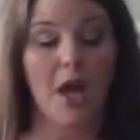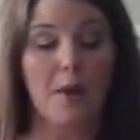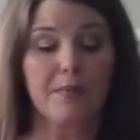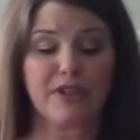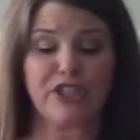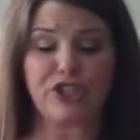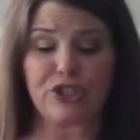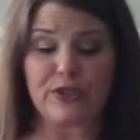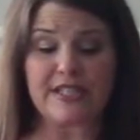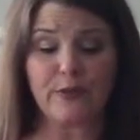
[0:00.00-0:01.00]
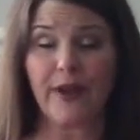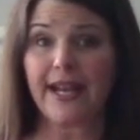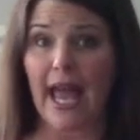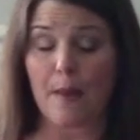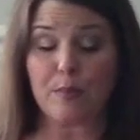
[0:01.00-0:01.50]
But the juicy
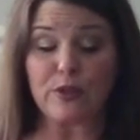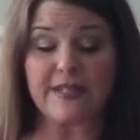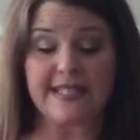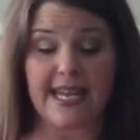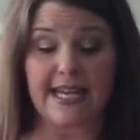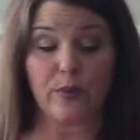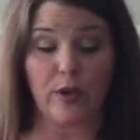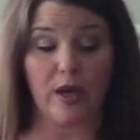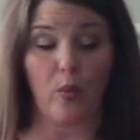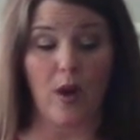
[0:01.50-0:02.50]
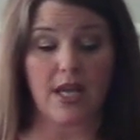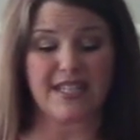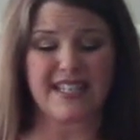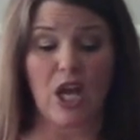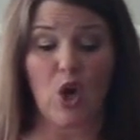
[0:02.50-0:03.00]
red apple stayed where it was.
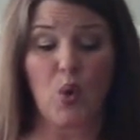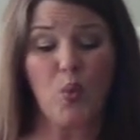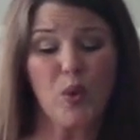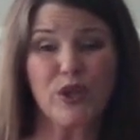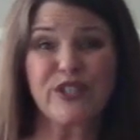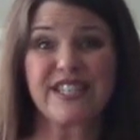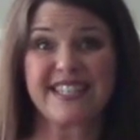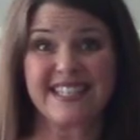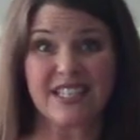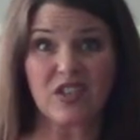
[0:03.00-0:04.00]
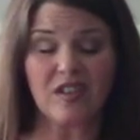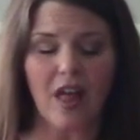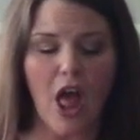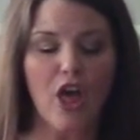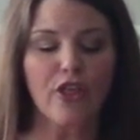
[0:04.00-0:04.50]
Worse still,
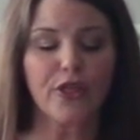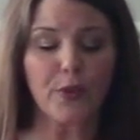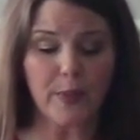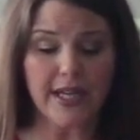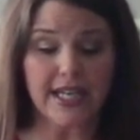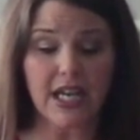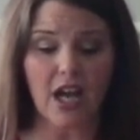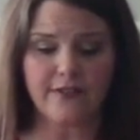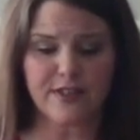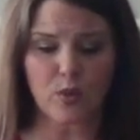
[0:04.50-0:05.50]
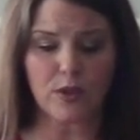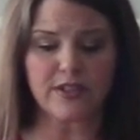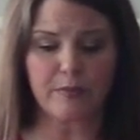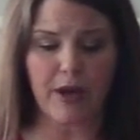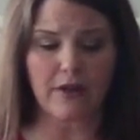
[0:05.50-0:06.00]
3 of
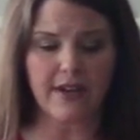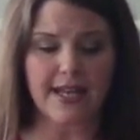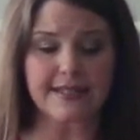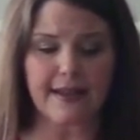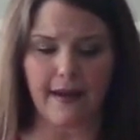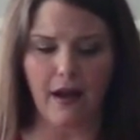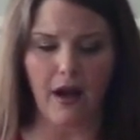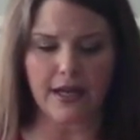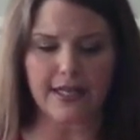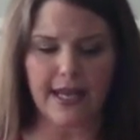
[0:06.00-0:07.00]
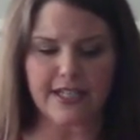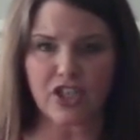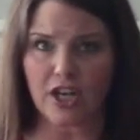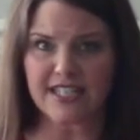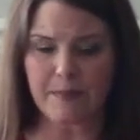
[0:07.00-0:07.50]
Squirrel's brown nuts got caught in
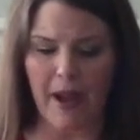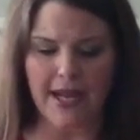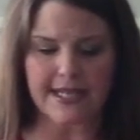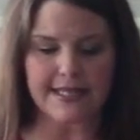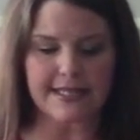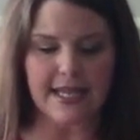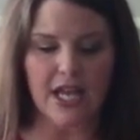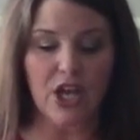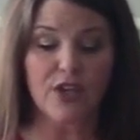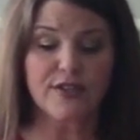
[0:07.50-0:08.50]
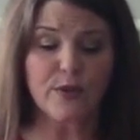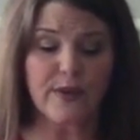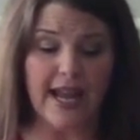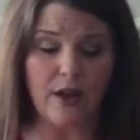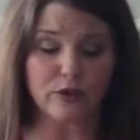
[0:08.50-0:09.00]
Hedgehog's spines. So
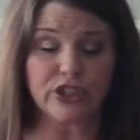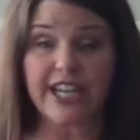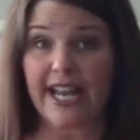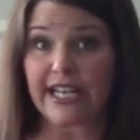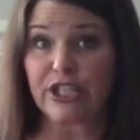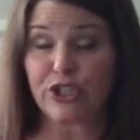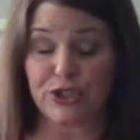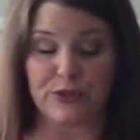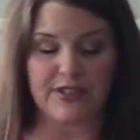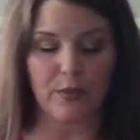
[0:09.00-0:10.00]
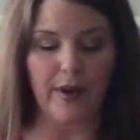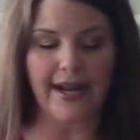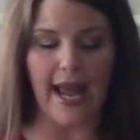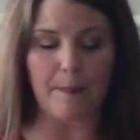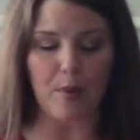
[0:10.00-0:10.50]
now she had a juicy red
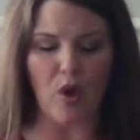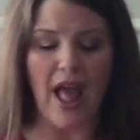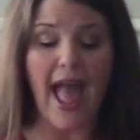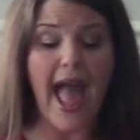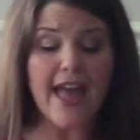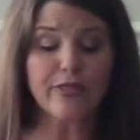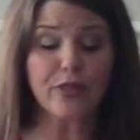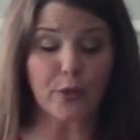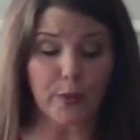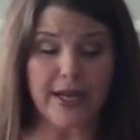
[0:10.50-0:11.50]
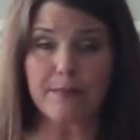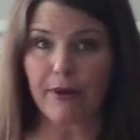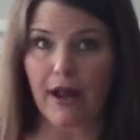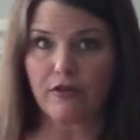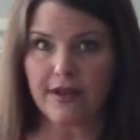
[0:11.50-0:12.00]
apple and 3
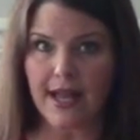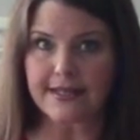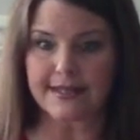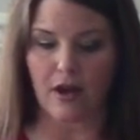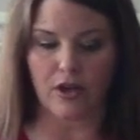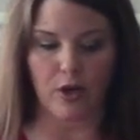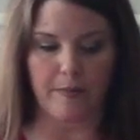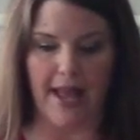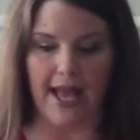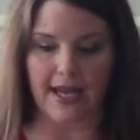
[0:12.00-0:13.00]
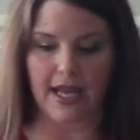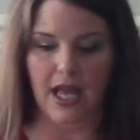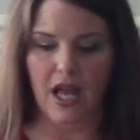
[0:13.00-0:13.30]
brown nuts on her back.